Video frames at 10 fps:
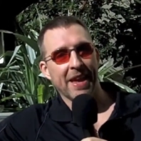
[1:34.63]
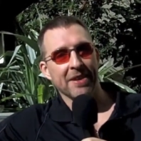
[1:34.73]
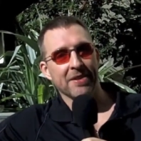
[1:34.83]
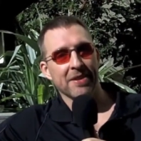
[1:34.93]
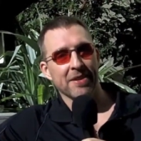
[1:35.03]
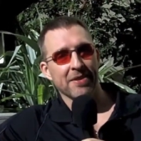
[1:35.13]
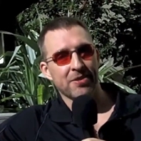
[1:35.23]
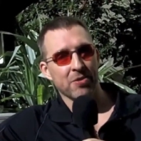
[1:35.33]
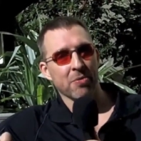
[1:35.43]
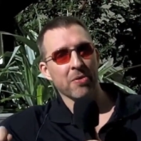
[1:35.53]
And
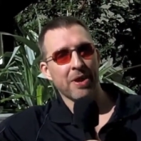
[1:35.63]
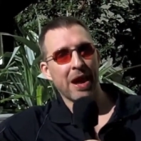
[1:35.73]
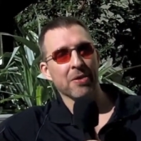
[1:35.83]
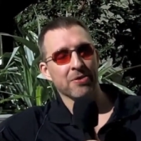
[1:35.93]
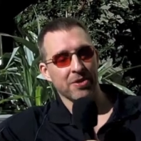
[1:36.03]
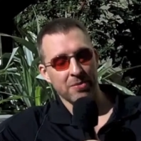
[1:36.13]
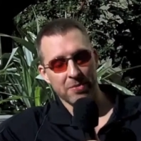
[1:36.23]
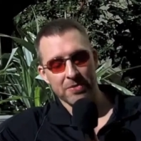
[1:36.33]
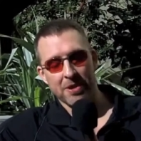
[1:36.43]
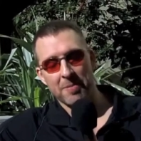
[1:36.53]
she wrote it out because she
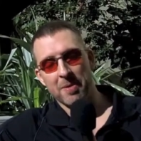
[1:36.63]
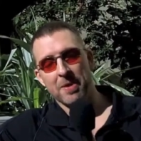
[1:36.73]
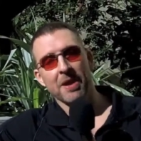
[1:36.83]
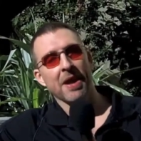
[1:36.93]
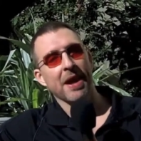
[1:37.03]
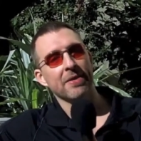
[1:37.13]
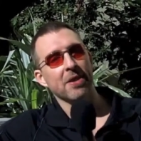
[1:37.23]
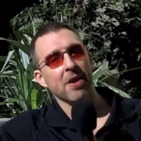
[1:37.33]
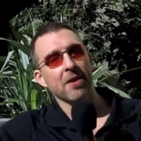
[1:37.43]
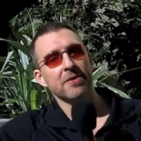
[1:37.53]
knew he was going to meet me.
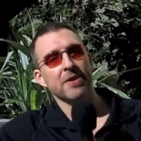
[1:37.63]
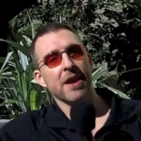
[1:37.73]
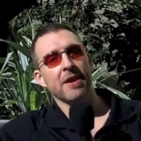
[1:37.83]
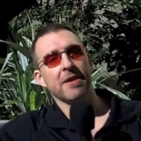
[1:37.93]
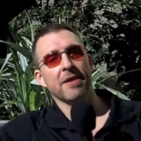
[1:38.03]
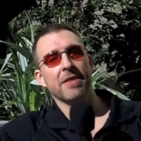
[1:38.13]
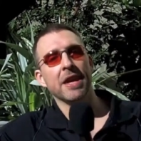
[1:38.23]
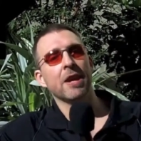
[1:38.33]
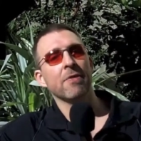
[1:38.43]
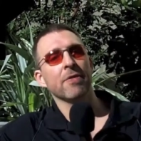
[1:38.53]
And the card said,
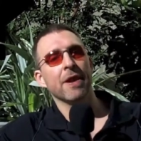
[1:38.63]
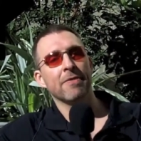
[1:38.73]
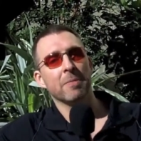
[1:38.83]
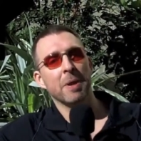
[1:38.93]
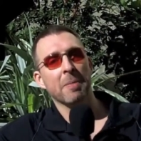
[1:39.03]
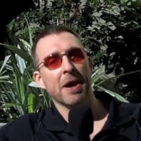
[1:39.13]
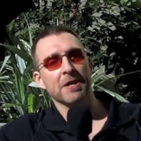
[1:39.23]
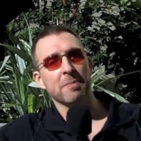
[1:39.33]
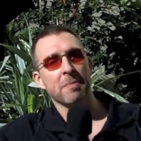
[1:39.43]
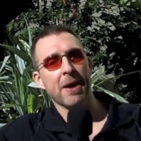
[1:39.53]
thank you for giving me
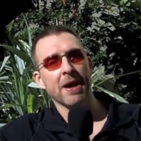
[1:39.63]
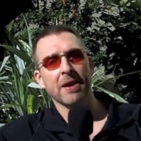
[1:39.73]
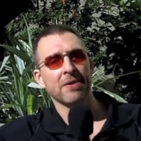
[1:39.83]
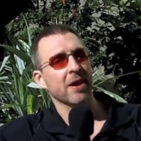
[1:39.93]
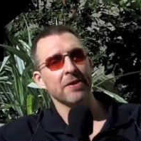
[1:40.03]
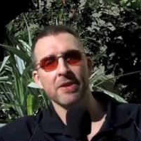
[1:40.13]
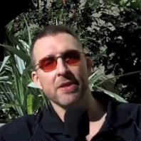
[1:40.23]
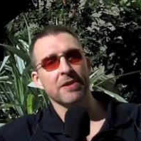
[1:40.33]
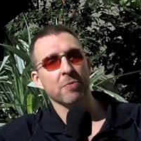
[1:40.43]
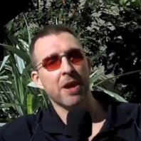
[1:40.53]
my husband back, not because
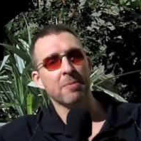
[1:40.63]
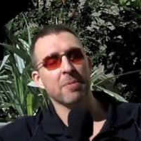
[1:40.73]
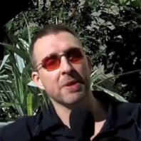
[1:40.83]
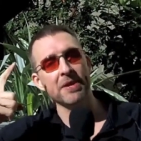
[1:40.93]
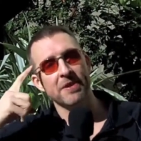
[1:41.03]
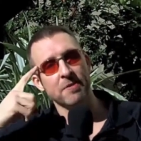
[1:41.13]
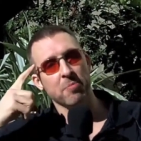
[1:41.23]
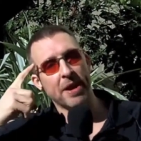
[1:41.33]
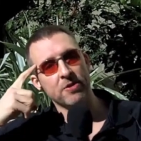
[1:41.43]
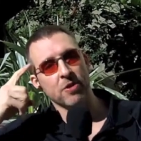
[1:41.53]
he lost weight, but because
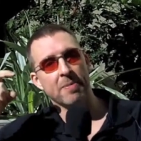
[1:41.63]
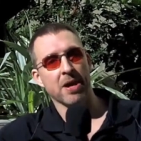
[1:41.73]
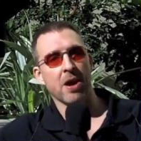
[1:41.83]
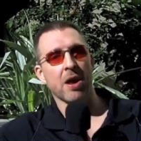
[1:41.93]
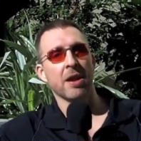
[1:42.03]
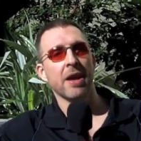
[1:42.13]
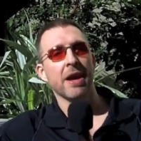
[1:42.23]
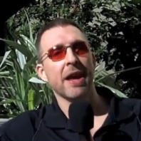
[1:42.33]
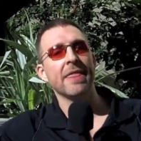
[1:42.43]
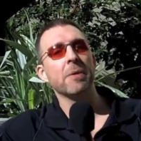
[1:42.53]
his brain turned back on.
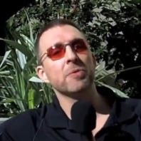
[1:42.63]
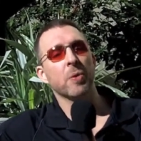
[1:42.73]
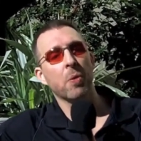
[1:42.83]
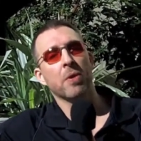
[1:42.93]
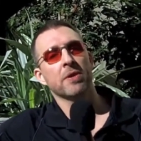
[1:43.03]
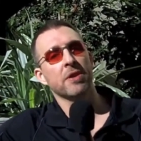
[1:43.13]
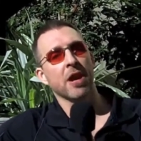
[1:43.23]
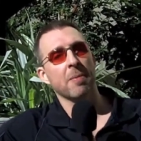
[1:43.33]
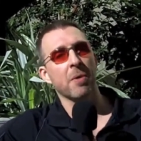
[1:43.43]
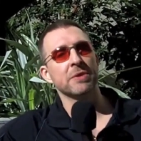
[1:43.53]
And that was what he wanted
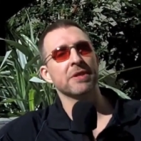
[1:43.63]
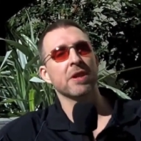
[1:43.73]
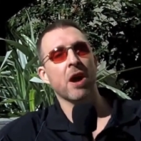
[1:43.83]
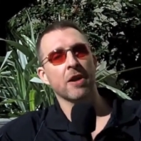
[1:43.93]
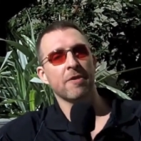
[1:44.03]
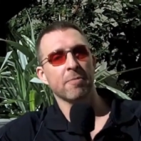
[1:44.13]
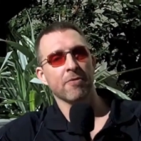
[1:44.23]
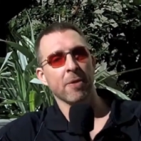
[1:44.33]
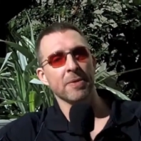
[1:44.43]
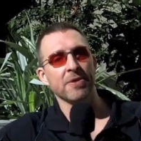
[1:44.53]
to talk about, was the
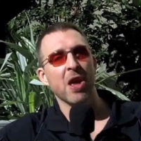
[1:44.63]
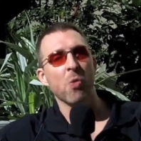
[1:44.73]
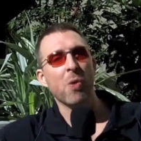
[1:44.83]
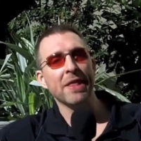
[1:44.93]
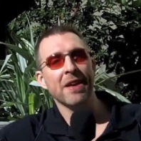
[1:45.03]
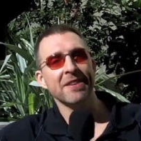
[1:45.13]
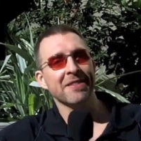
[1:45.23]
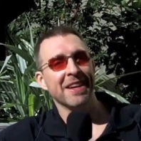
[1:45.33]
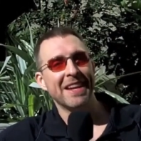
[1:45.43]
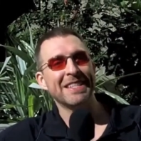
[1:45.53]
cognitive performance. Weight
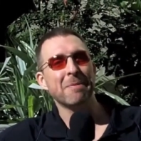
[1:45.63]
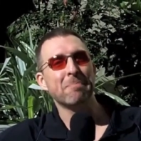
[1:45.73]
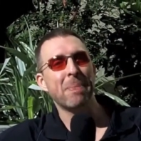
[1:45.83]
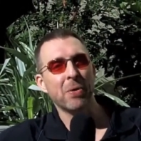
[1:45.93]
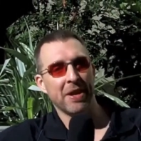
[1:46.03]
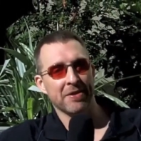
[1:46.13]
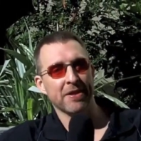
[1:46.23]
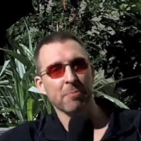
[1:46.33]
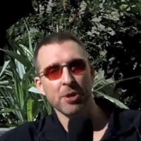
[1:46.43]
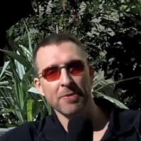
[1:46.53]
loss is a
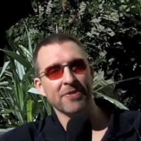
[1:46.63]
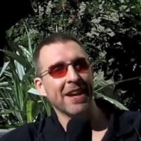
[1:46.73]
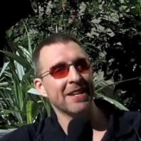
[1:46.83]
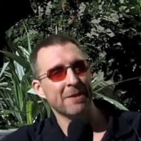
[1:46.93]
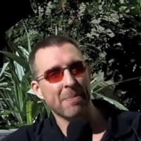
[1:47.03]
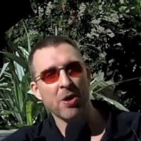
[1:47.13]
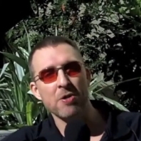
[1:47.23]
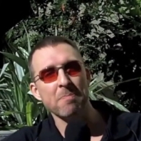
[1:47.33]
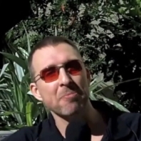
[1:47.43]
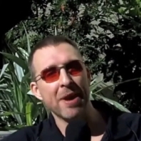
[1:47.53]
bonus. The Bulletproof Diet is
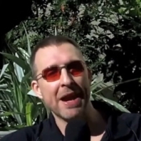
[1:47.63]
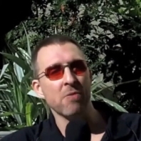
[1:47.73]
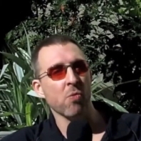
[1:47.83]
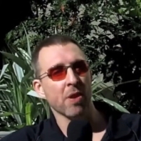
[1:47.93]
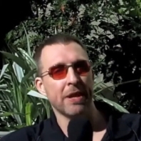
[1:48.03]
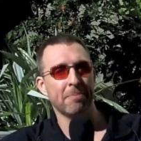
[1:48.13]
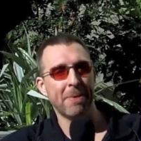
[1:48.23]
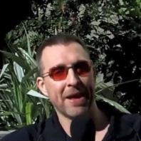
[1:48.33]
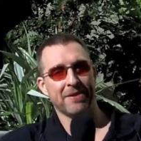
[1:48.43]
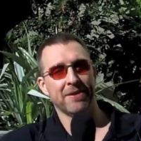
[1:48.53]
about your brain
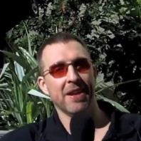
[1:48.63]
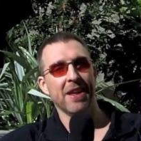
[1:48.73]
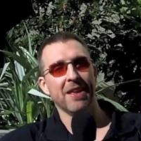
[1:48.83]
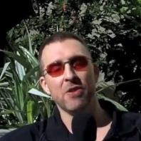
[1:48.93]
working best.